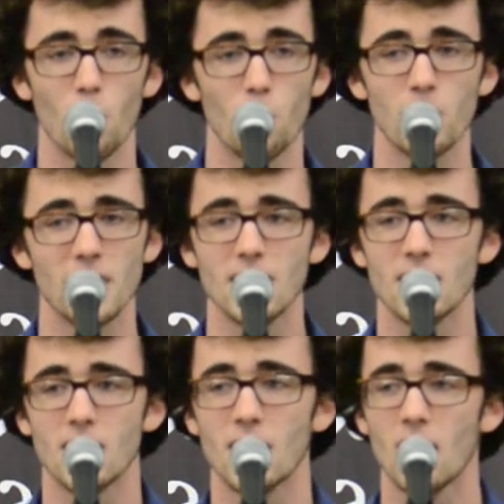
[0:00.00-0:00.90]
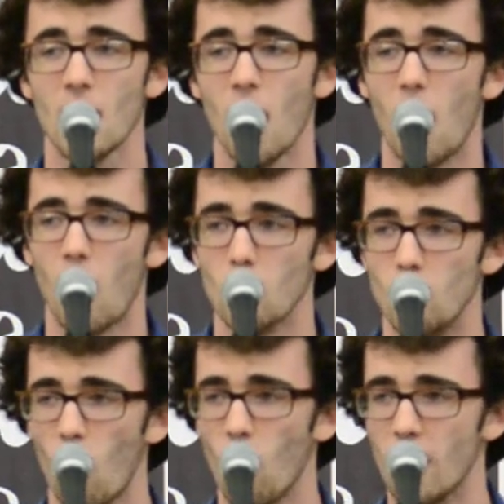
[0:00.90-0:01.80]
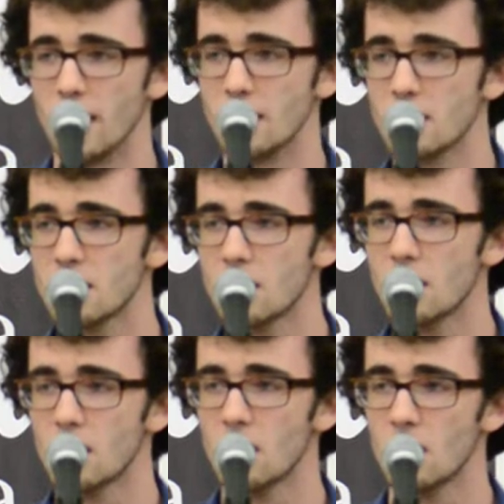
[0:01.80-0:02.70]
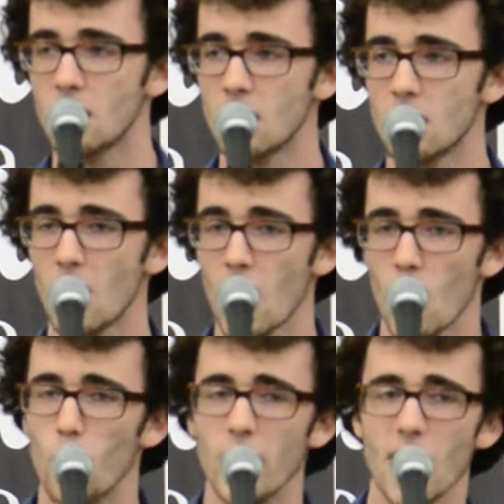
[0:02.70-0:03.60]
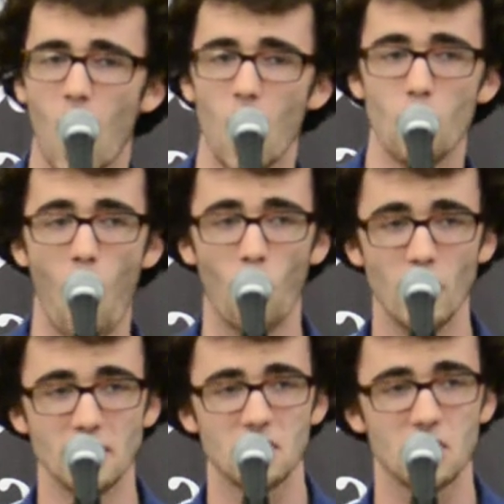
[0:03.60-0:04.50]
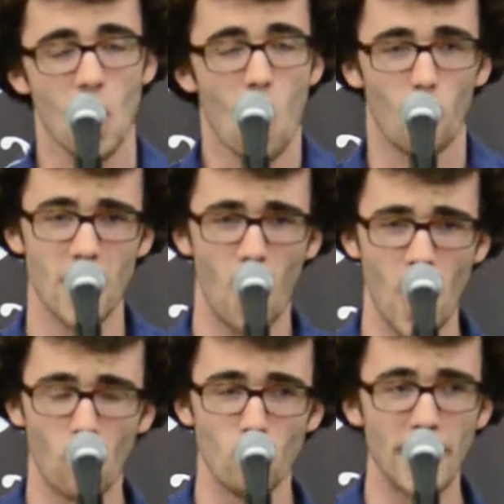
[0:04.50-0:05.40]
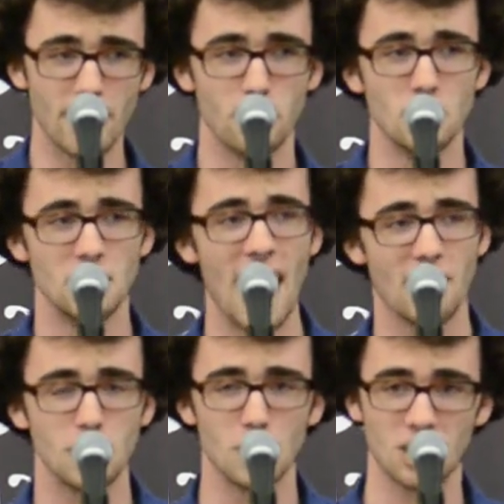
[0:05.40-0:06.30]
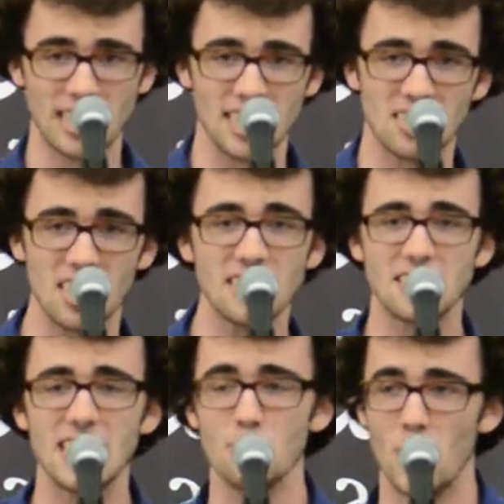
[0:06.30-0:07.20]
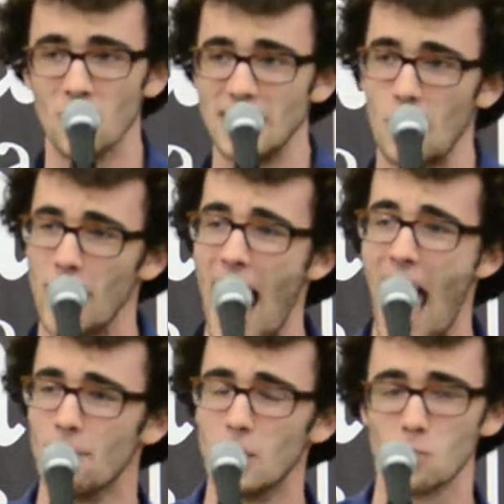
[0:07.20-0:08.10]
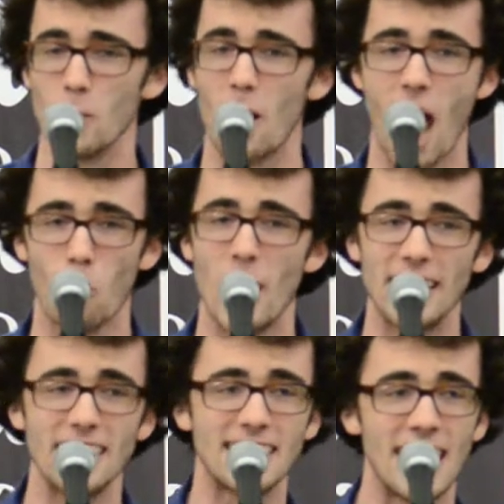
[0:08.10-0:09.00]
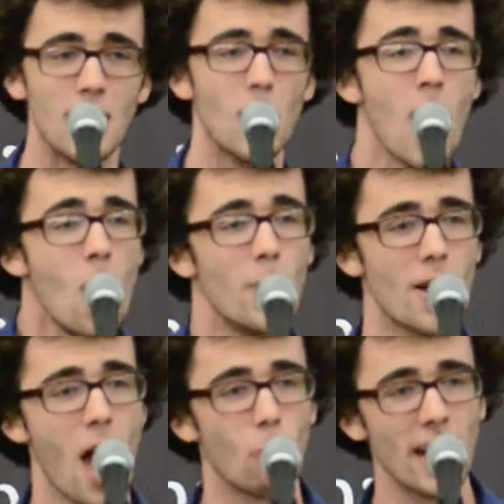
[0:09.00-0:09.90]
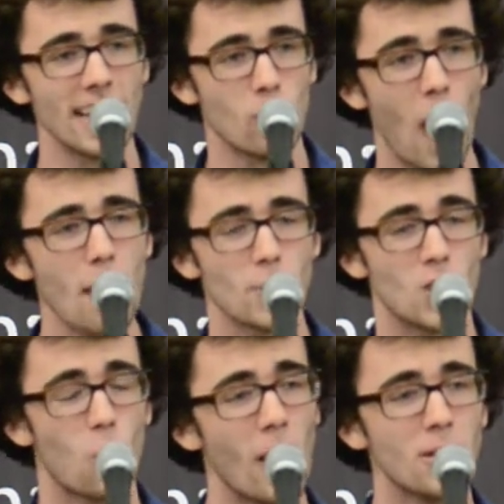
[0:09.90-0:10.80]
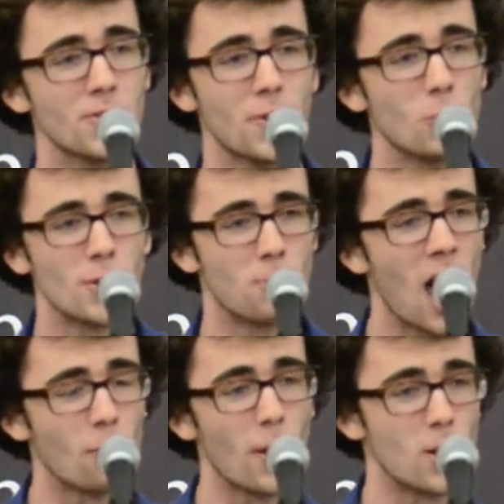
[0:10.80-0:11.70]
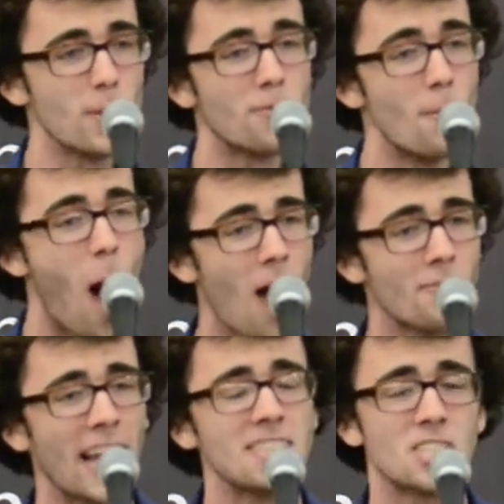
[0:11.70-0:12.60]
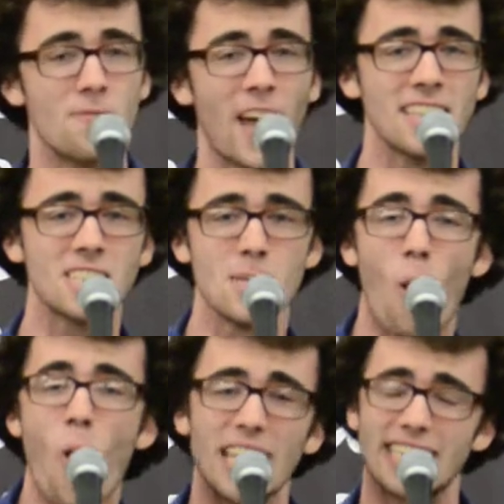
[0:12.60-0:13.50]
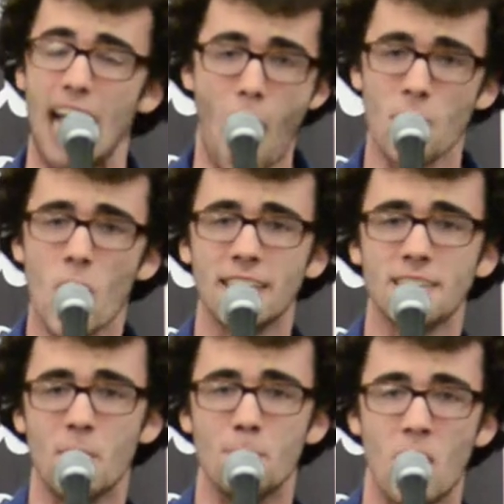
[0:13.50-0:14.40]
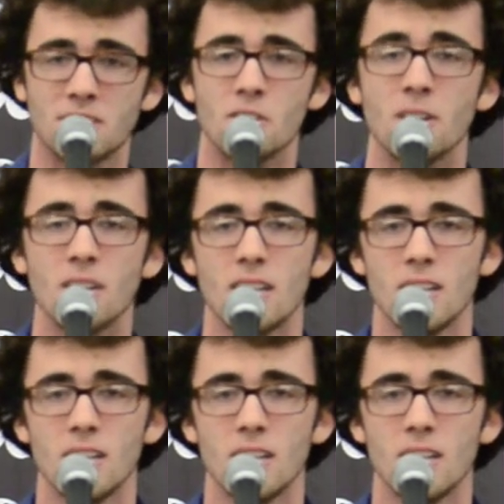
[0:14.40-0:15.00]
We are boys. We are poets. We are not ready for death, just like the 16 million that went ahead of us. We are not ready to kill. We are not ready to write with quills filled with blood, whether it be from our veins, the veins of the boy at the other end of the muzzle.